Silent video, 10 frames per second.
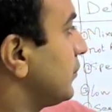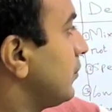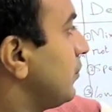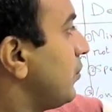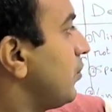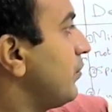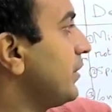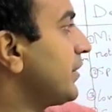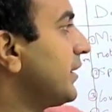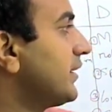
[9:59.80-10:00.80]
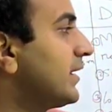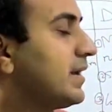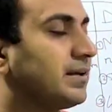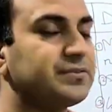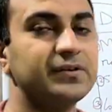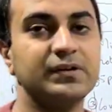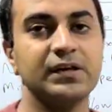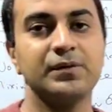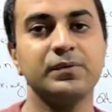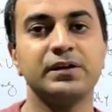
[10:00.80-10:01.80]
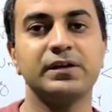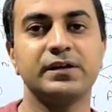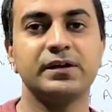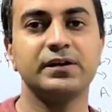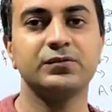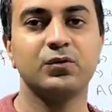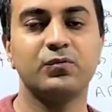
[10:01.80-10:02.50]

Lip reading: So overdrying, as the name indicates,